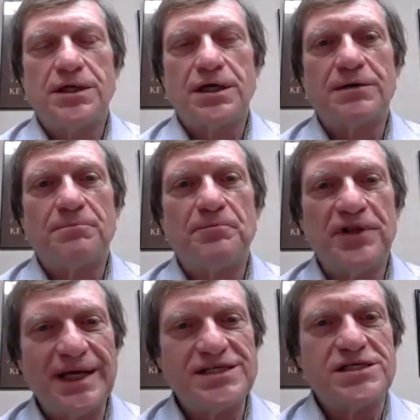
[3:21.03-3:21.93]
the
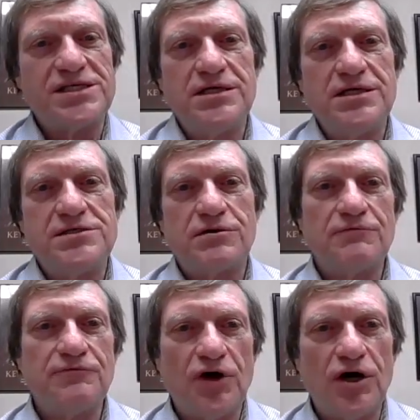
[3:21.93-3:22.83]
complexities that are
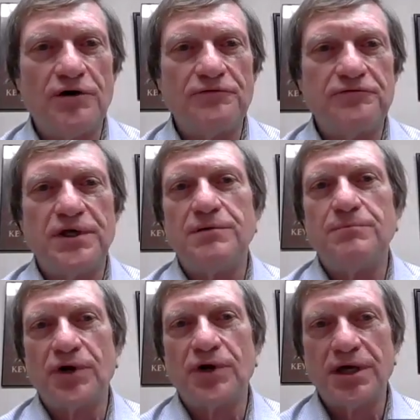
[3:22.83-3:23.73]
involved
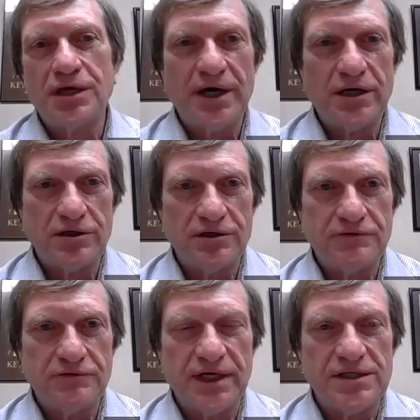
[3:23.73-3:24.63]
in bringing a medical
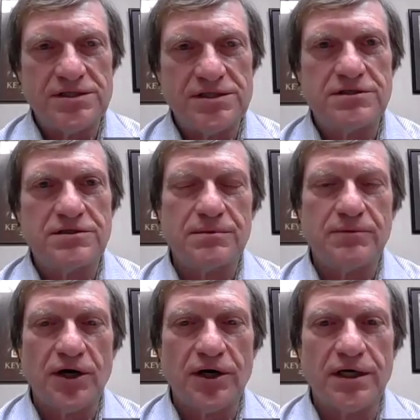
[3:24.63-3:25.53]
device to the
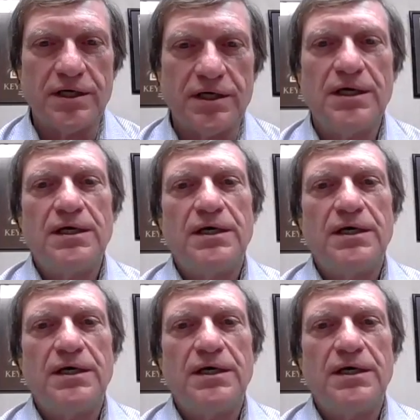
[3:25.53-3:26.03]
market